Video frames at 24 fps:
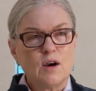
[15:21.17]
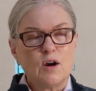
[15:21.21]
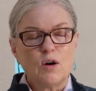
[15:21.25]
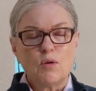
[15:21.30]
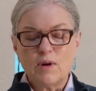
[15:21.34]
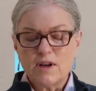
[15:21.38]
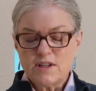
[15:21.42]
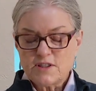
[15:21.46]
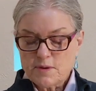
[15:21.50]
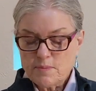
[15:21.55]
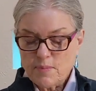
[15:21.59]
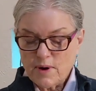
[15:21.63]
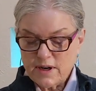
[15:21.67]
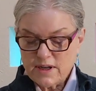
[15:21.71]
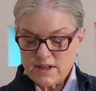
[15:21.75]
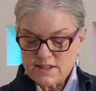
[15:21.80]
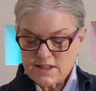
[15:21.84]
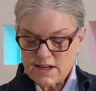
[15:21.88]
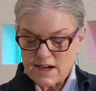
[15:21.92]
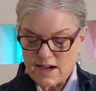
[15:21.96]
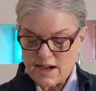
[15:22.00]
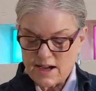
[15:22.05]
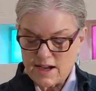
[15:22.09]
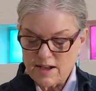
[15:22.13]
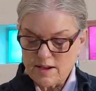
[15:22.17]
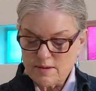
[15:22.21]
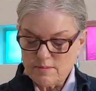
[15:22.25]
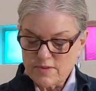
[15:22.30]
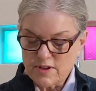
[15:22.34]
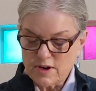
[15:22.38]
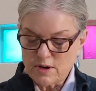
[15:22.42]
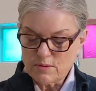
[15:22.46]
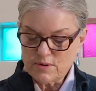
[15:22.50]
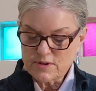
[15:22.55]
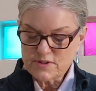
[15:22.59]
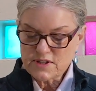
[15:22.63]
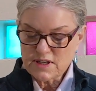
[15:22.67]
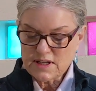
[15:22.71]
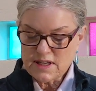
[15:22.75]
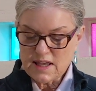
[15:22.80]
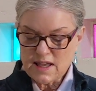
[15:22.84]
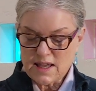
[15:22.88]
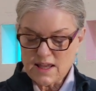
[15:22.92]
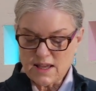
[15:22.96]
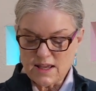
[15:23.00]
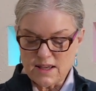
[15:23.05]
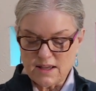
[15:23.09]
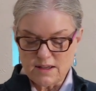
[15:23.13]
Once upon a time, there was a
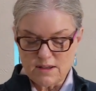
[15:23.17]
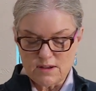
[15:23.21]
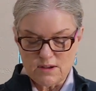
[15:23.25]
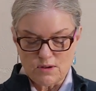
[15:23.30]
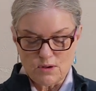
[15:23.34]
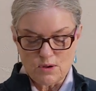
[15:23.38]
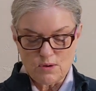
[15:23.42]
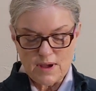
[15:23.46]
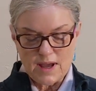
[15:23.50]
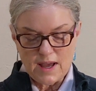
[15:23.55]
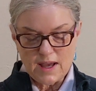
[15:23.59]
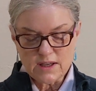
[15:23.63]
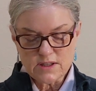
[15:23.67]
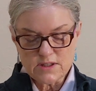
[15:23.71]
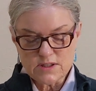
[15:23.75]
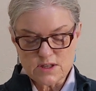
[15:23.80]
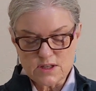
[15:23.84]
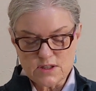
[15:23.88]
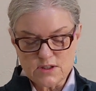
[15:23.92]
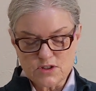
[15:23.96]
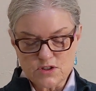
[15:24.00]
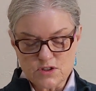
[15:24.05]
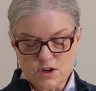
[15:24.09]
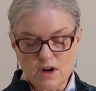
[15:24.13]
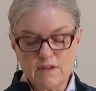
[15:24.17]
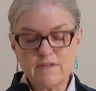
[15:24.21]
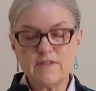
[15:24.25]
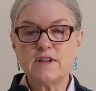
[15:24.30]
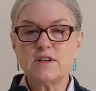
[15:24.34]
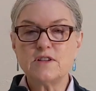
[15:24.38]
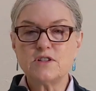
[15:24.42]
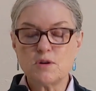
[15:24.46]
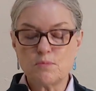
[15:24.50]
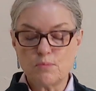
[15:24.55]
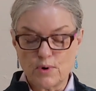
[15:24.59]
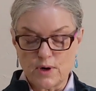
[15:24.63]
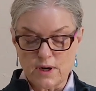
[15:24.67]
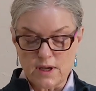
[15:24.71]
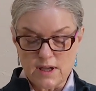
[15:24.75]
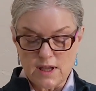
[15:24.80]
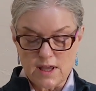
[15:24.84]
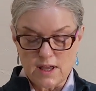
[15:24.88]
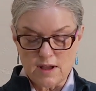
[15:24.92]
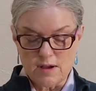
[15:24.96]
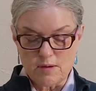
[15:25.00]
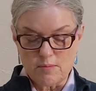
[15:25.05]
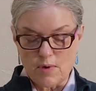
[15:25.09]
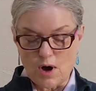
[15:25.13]
king who asked his servant to bring
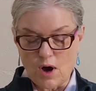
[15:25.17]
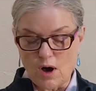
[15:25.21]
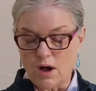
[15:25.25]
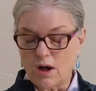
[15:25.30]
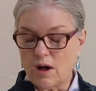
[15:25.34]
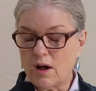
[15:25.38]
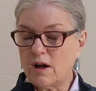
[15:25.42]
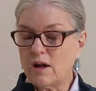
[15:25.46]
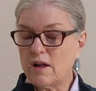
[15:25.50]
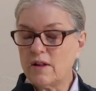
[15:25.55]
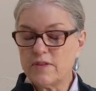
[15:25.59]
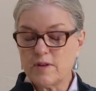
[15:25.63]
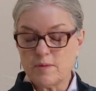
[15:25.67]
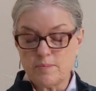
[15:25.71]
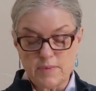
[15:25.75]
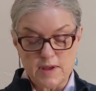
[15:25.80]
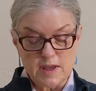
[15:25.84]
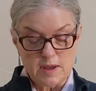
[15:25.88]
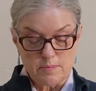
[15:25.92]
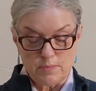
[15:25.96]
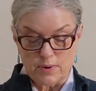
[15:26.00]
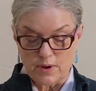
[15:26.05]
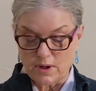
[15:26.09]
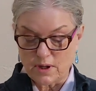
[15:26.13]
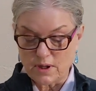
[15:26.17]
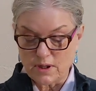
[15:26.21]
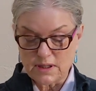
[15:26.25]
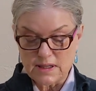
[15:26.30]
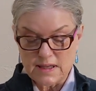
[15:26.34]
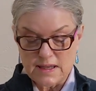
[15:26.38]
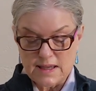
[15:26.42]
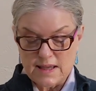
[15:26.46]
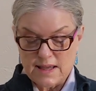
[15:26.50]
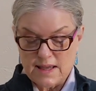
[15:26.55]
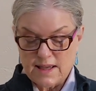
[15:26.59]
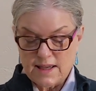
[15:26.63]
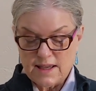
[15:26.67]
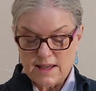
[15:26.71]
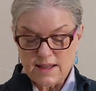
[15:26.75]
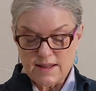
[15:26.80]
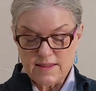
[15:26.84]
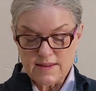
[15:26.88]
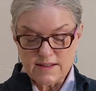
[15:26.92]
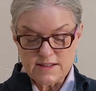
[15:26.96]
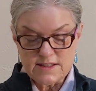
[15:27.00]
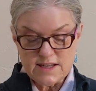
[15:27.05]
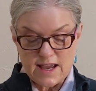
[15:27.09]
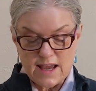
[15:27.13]
him all the people
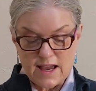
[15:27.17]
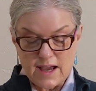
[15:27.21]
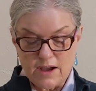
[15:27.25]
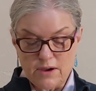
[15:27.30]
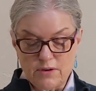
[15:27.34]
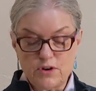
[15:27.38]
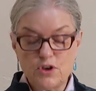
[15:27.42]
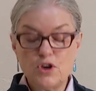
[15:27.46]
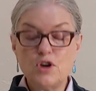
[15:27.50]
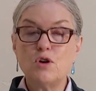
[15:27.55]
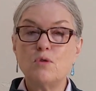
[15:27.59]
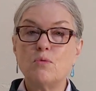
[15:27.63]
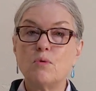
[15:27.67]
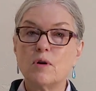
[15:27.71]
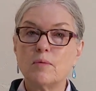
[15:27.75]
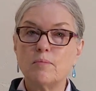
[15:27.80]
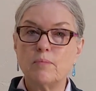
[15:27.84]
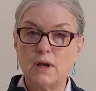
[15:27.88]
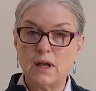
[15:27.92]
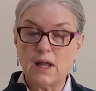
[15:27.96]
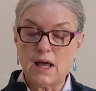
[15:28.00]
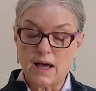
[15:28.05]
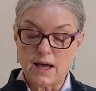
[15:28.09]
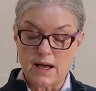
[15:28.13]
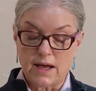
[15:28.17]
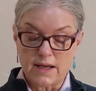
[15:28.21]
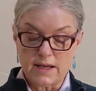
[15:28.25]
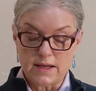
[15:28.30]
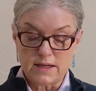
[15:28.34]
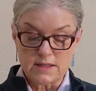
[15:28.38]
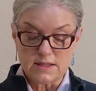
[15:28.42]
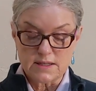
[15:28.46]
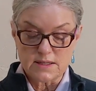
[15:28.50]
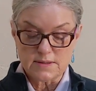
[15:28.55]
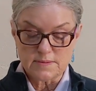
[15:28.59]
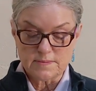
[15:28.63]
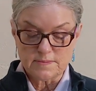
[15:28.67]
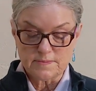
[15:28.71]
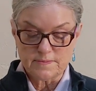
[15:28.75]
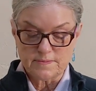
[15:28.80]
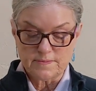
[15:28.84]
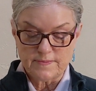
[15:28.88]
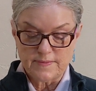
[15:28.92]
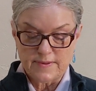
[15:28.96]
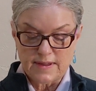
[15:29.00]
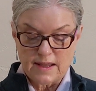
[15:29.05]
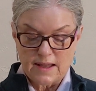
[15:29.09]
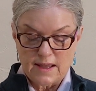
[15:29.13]
in the town who were blind,
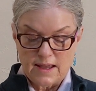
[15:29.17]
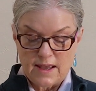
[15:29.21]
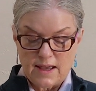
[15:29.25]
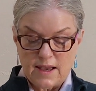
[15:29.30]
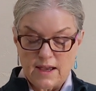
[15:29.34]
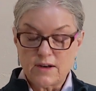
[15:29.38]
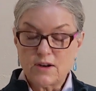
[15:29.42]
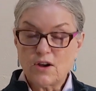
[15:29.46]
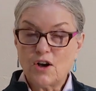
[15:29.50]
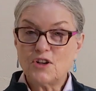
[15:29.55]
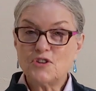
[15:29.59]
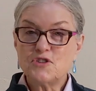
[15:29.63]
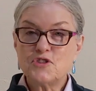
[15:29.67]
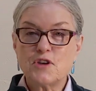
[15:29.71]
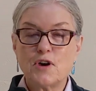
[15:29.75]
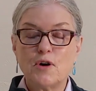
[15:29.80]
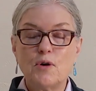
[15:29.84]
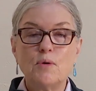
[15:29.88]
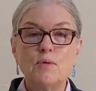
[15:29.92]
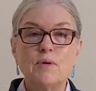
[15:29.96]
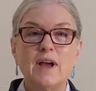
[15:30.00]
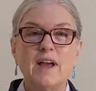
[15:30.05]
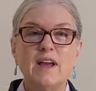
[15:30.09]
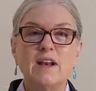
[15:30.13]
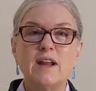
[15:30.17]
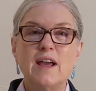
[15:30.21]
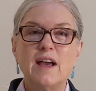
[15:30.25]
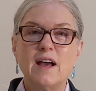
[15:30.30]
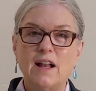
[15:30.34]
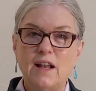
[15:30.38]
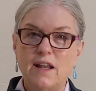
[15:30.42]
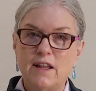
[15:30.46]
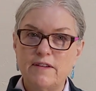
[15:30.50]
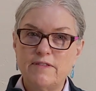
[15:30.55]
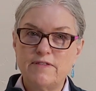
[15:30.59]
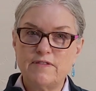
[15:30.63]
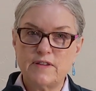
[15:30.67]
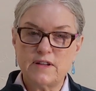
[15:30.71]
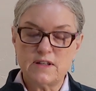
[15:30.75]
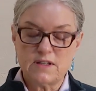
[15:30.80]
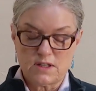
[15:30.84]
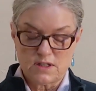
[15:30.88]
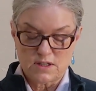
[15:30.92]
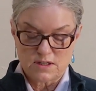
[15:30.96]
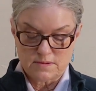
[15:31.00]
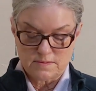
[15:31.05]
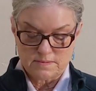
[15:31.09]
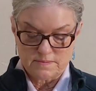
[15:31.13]
and also an
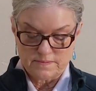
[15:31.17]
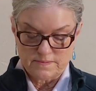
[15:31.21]
elephant.